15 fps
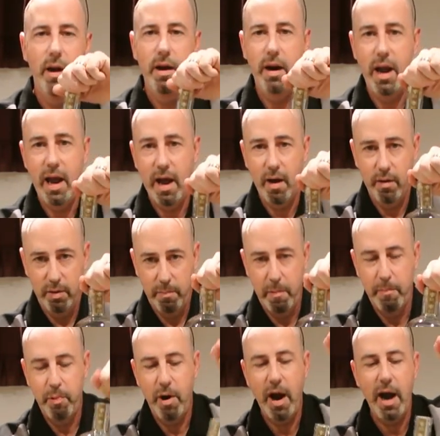Now, the
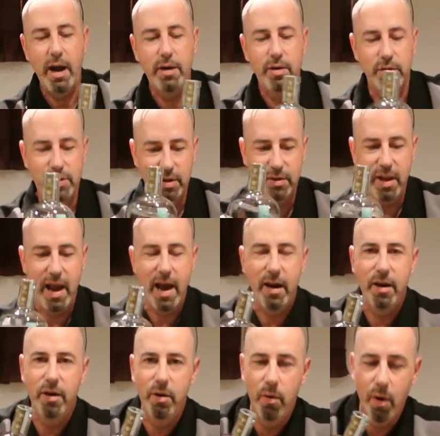proprietors are
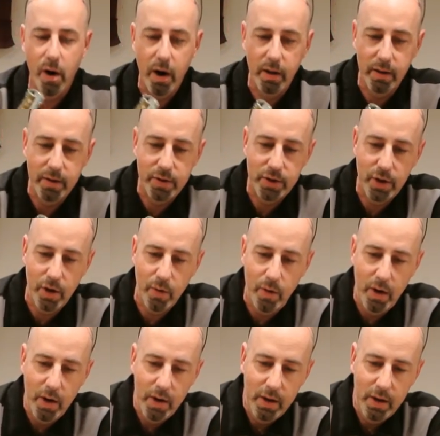down in New Orleans, so